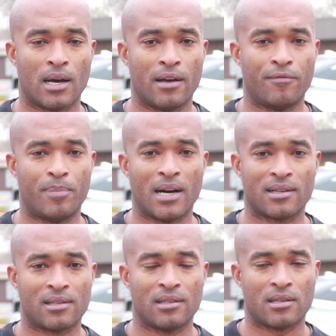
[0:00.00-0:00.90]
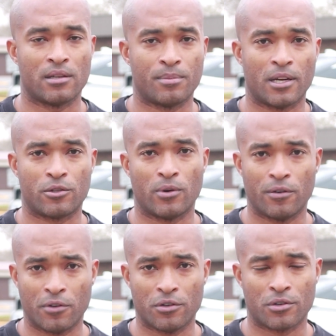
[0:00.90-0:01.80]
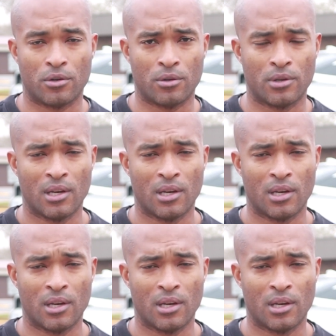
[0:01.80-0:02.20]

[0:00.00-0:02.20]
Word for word: I've boxed since I was about 12 years old.